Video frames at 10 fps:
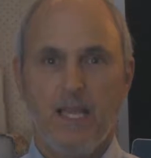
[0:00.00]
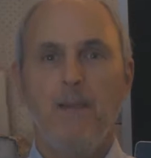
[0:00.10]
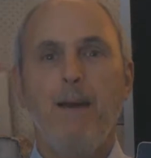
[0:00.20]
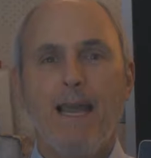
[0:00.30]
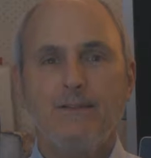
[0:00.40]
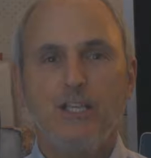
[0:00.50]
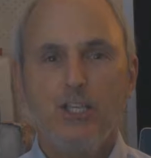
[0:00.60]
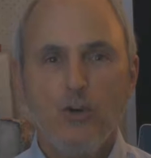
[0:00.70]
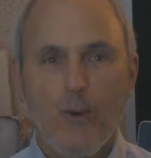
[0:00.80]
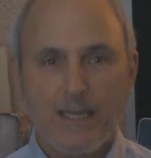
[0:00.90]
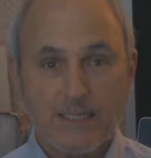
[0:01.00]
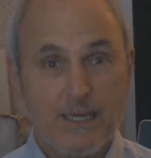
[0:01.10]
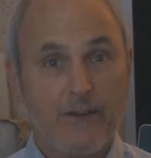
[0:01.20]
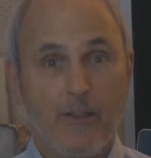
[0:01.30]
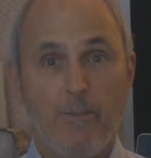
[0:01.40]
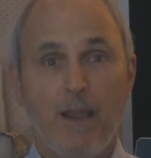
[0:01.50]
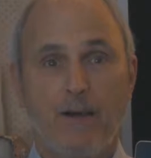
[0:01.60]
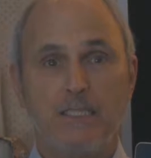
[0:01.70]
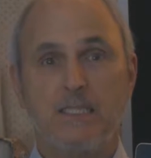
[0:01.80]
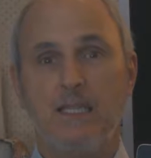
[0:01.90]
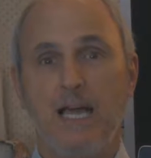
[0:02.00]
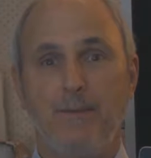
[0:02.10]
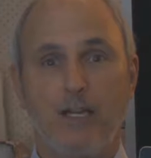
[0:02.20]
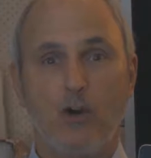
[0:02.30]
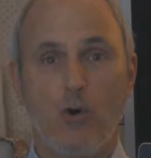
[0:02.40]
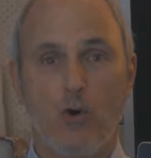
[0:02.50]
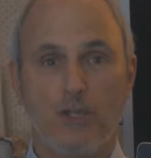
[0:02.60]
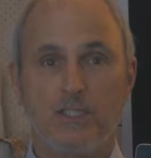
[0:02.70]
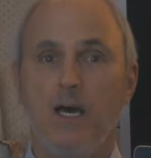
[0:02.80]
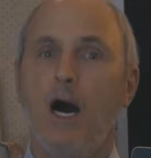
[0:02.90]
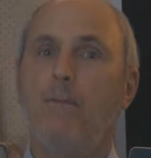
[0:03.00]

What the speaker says: He backed the U.S. out of the Paris Climate Accords,